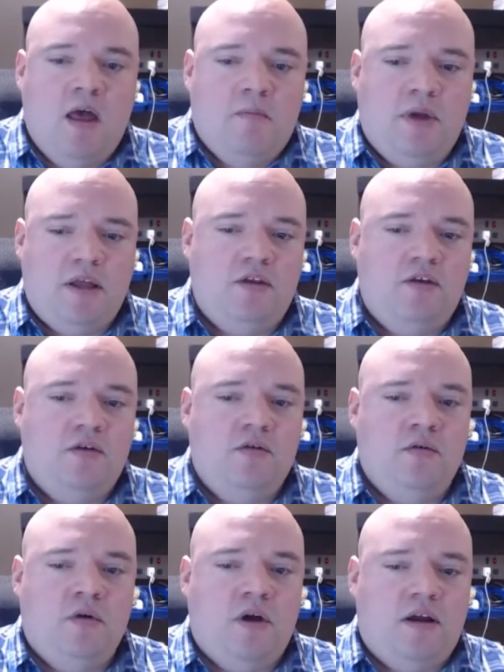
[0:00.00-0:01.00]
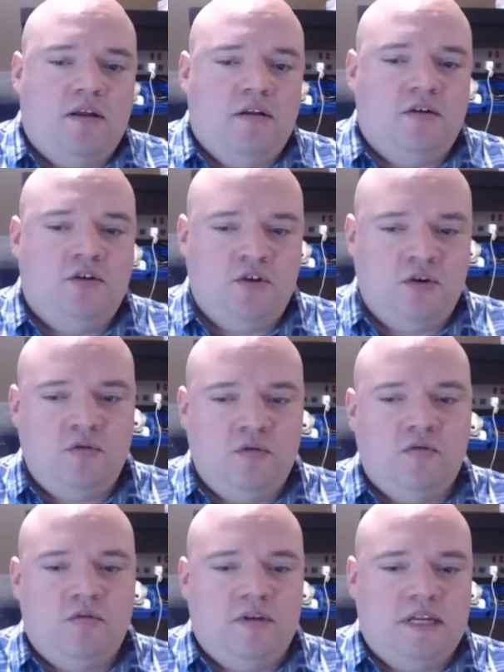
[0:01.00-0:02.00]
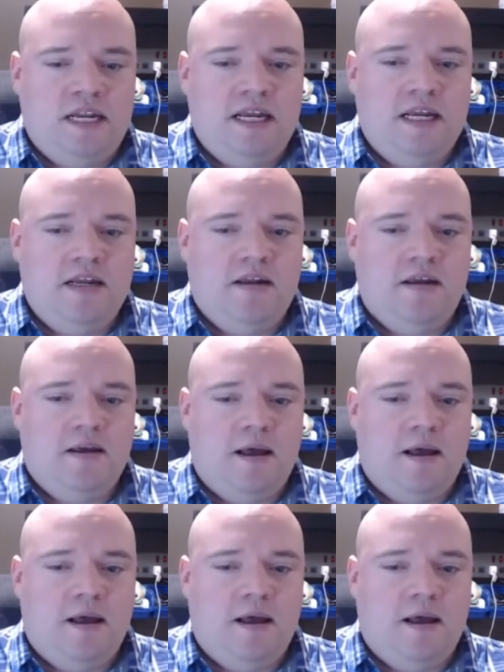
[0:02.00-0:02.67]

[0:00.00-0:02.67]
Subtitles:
but you do need,